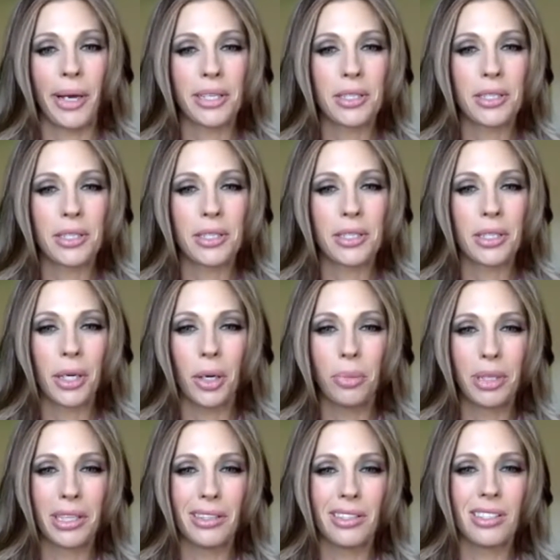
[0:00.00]
New Mexico
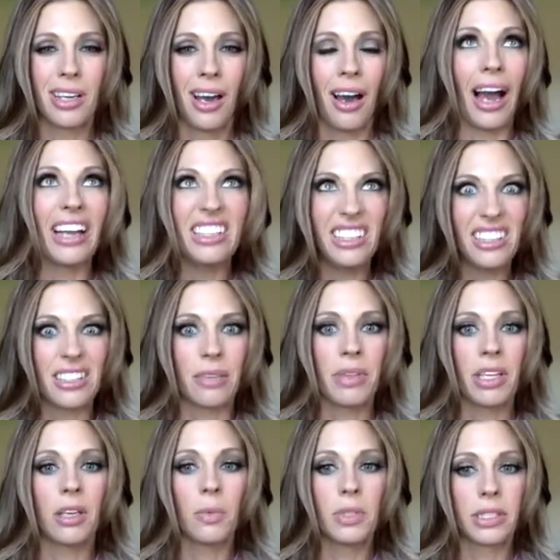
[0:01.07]
because I needed
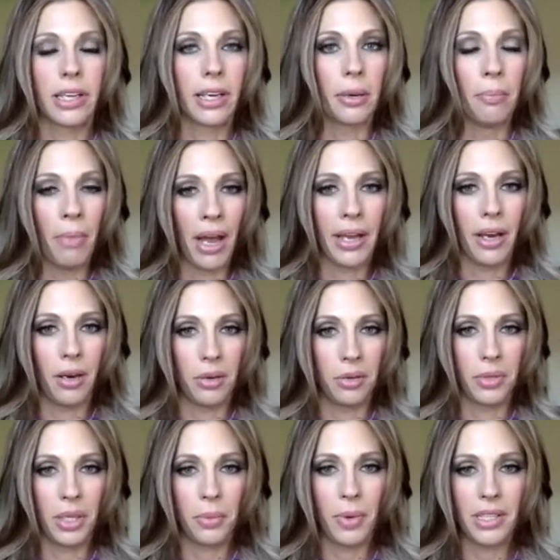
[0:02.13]
something that was like my own.